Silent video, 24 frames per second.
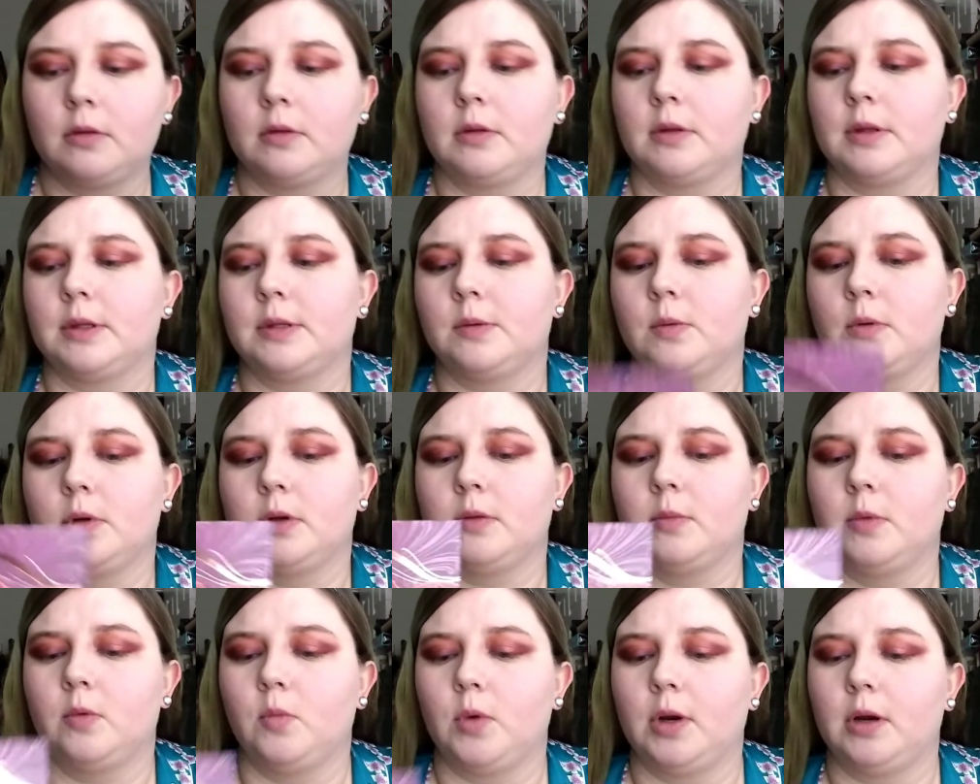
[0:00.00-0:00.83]
That's what
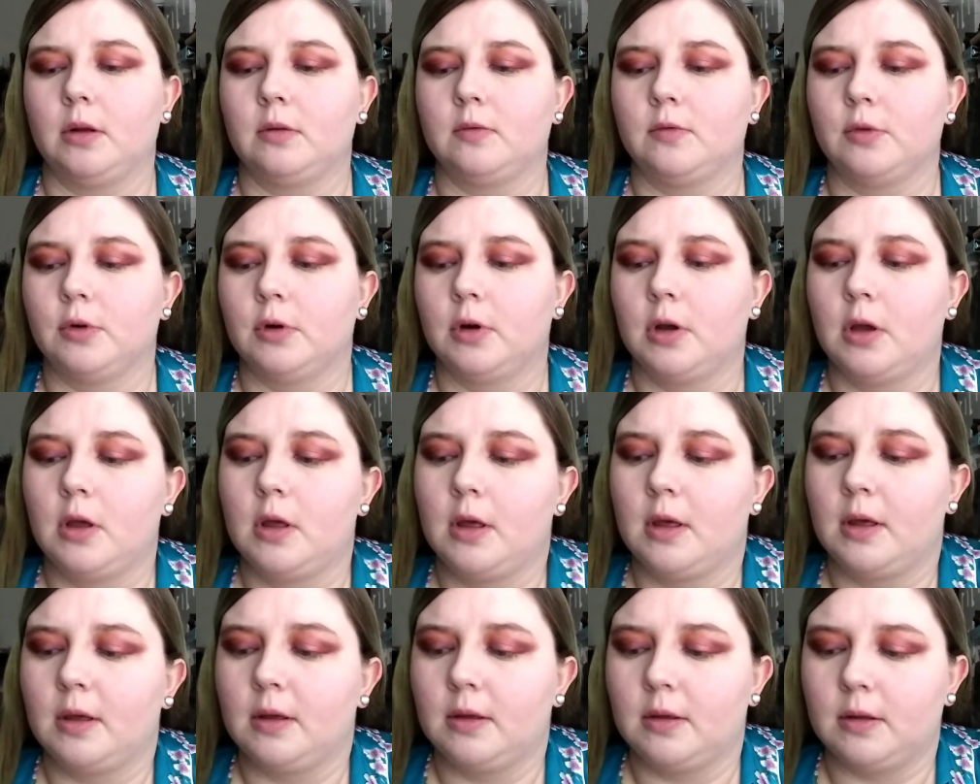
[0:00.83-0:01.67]
I've been waiting for.
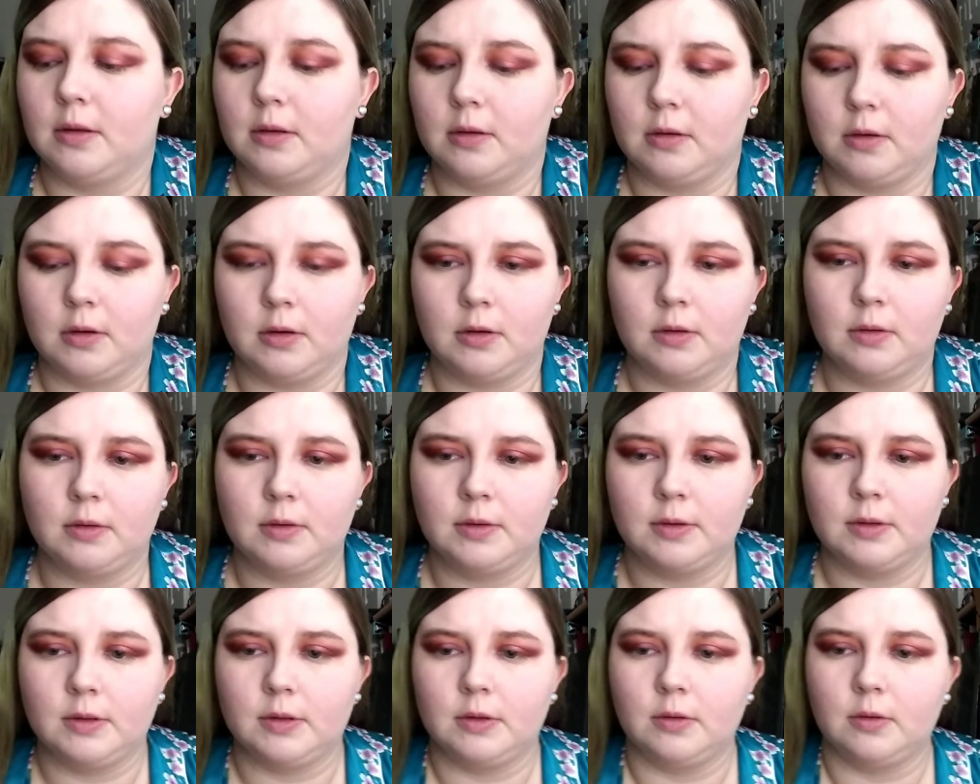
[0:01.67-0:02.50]
Okay,
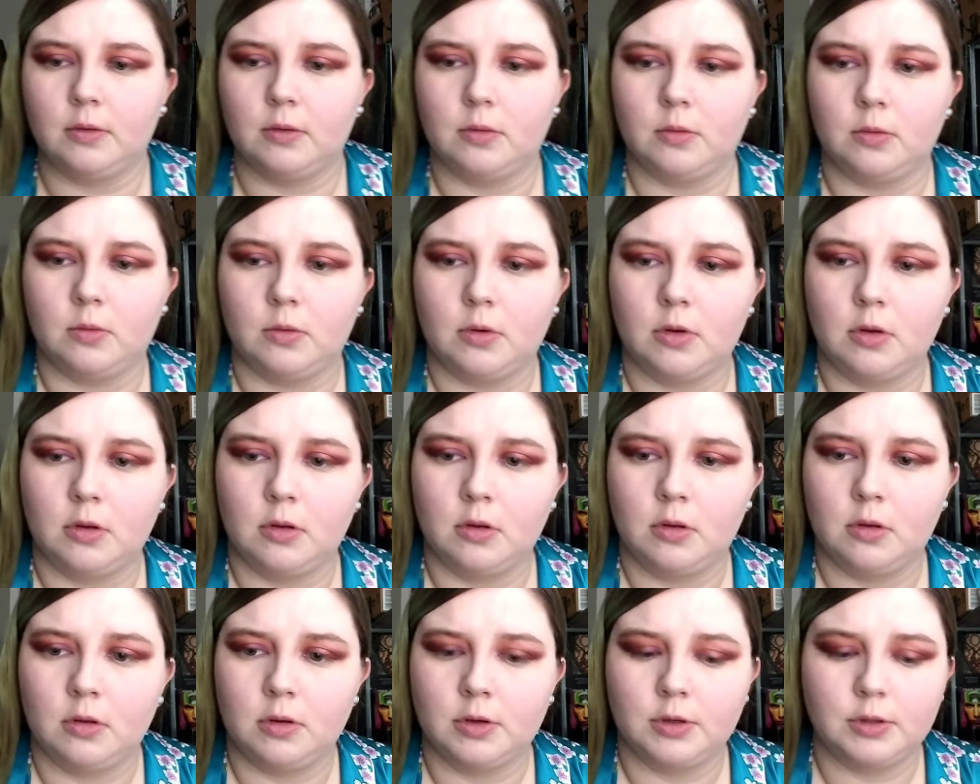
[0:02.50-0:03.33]
so
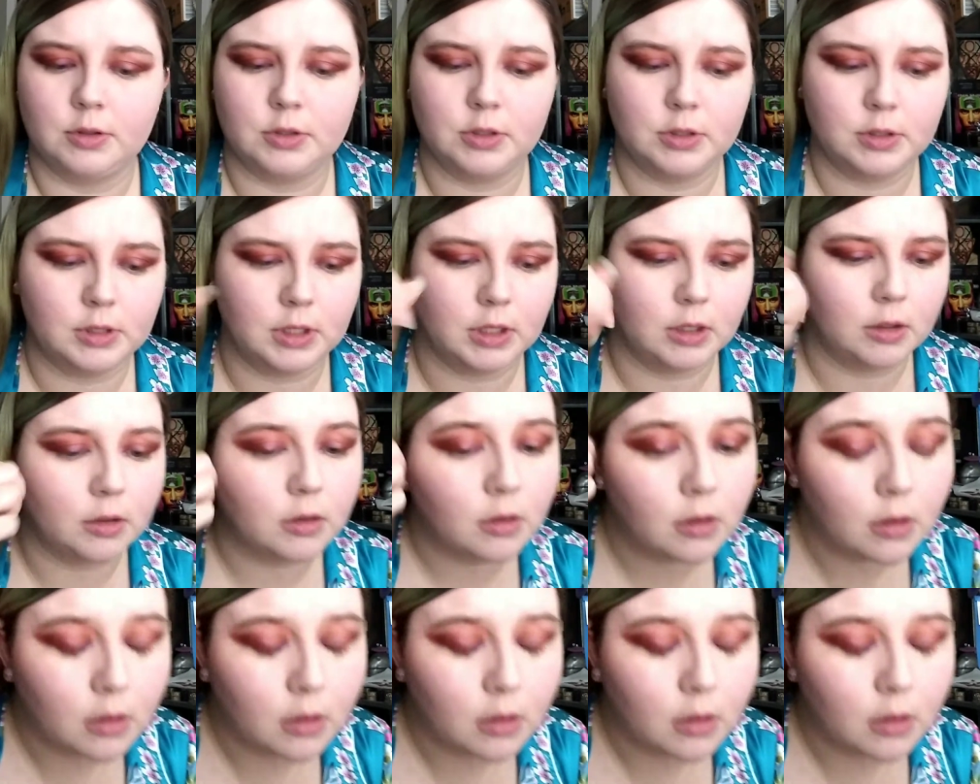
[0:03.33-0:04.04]
just kidding.